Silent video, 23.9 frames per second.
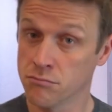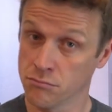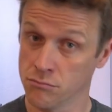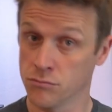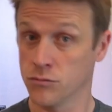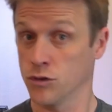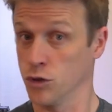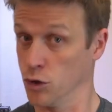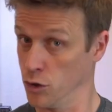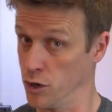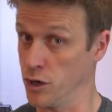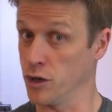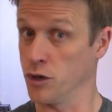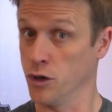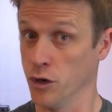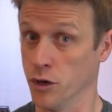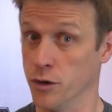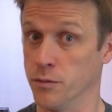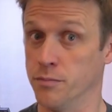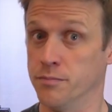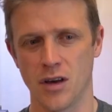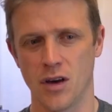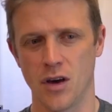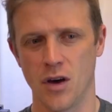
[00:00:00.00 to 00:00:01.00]
it's looking
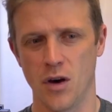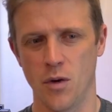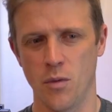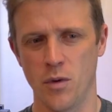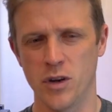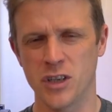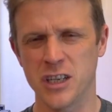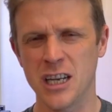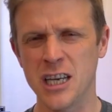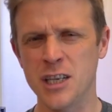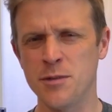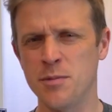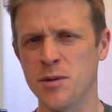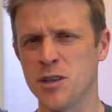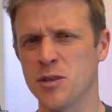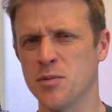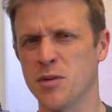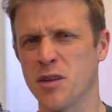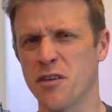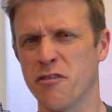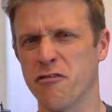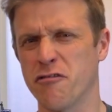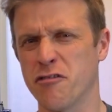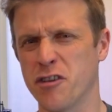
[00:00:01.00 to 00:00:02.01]
good. Which leads me to
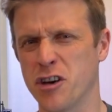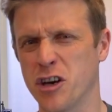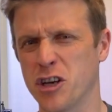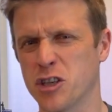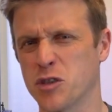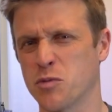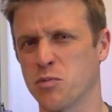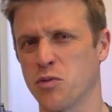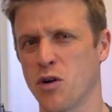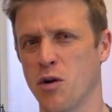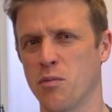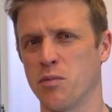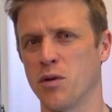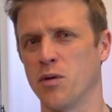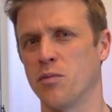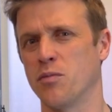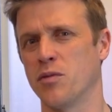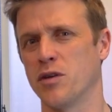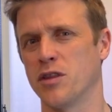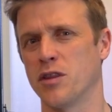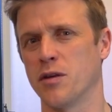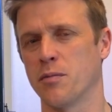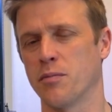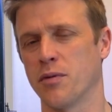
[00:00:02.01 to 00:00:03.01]
the first problem
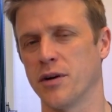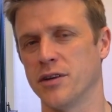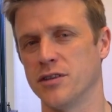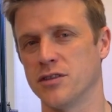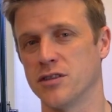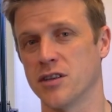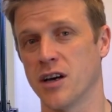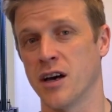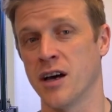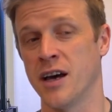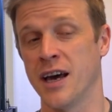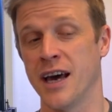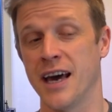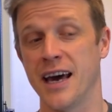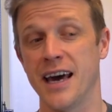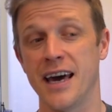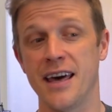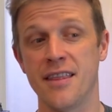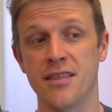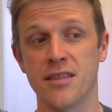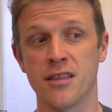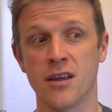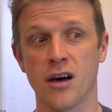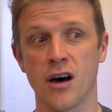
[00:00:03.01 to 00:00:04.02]
with the printer,
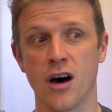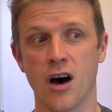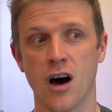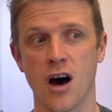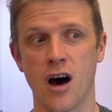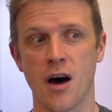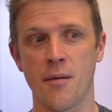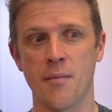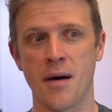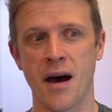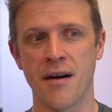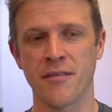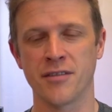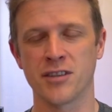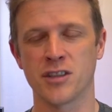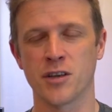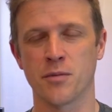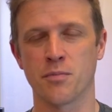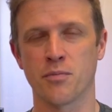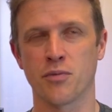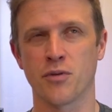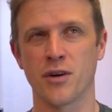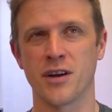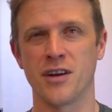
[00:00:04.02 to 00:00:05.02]
in that I'm having to
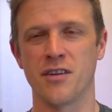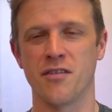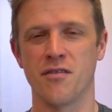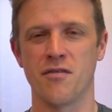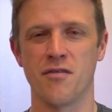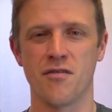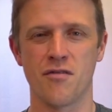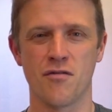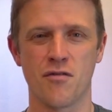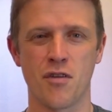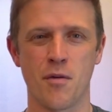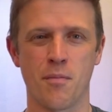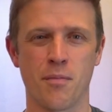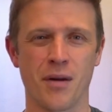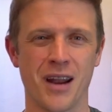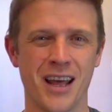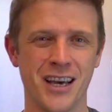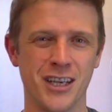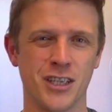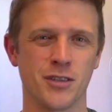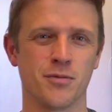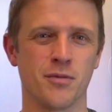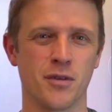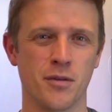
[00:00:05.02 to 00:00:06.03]
print
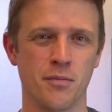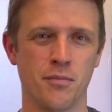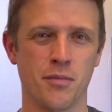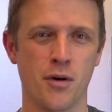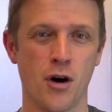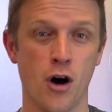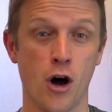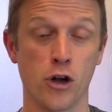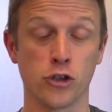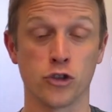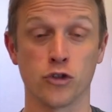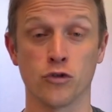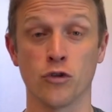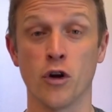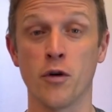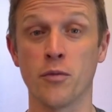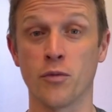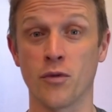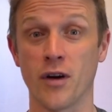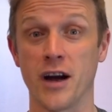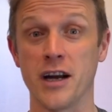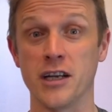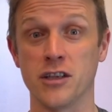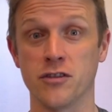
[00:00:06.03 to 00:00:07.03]
replacement parts or
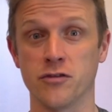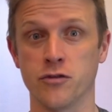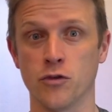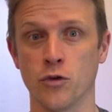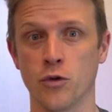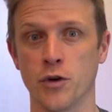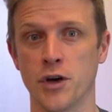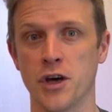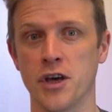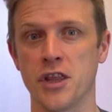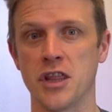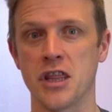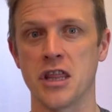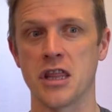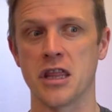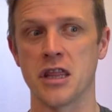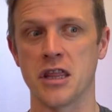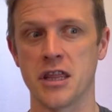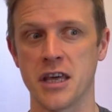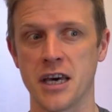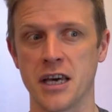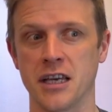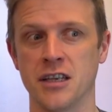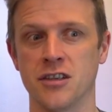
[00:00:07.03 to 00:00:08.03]
upgrades for it
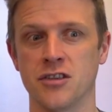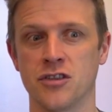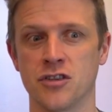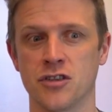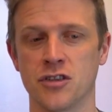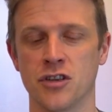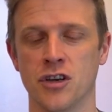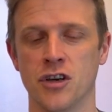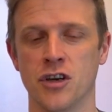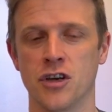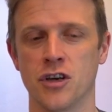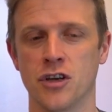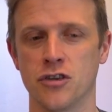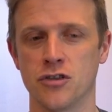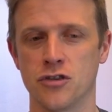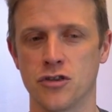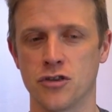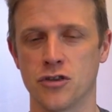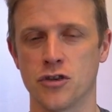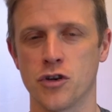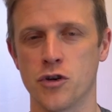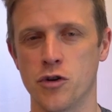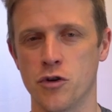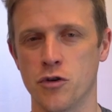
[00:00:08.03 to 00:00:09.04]
this
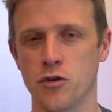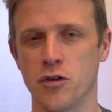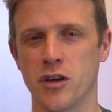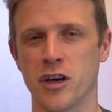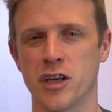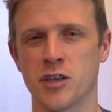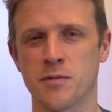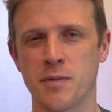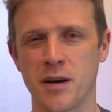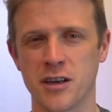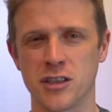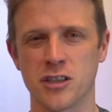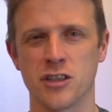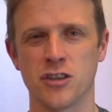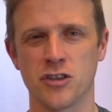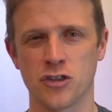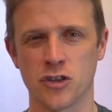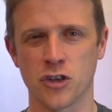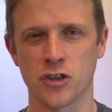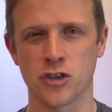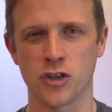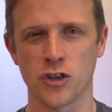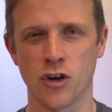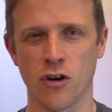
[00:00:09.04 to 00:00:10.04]
soon, especially as
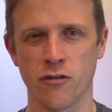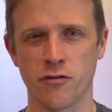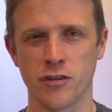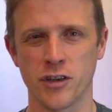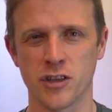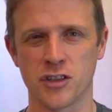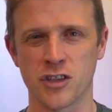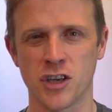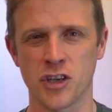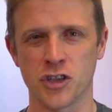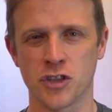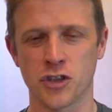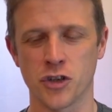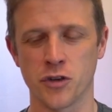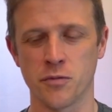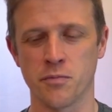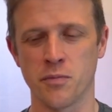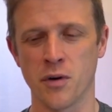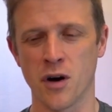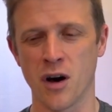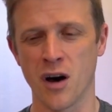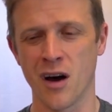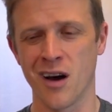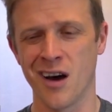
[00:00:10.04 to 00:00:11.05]
such an obvious issue.
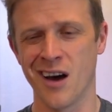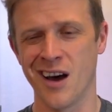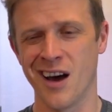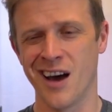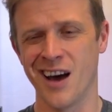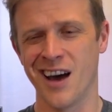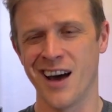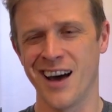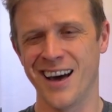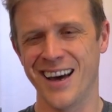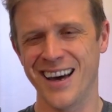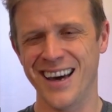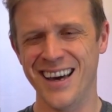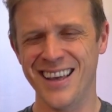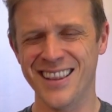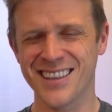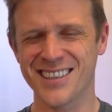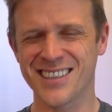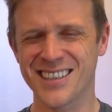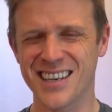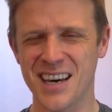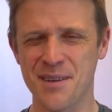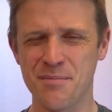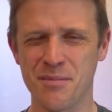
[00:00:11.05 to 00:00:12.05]
But in the
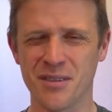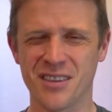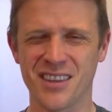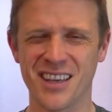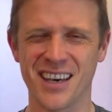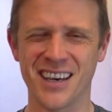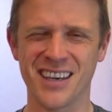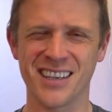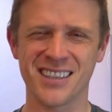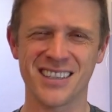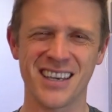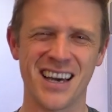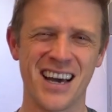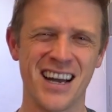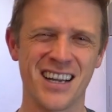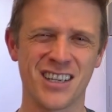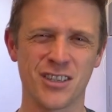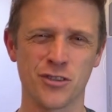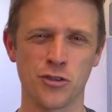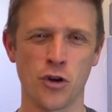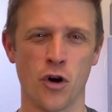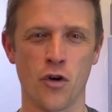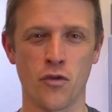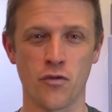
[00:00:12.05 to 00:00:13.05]
scheme of things, it's
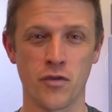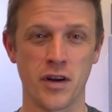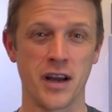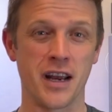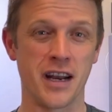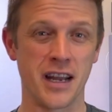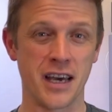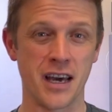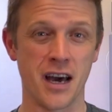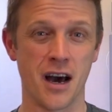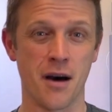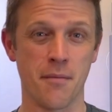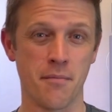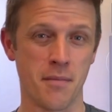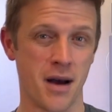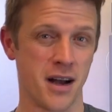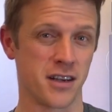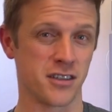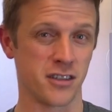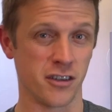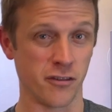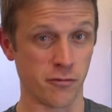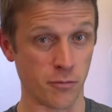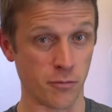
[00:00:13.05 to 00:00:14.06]
not really a massive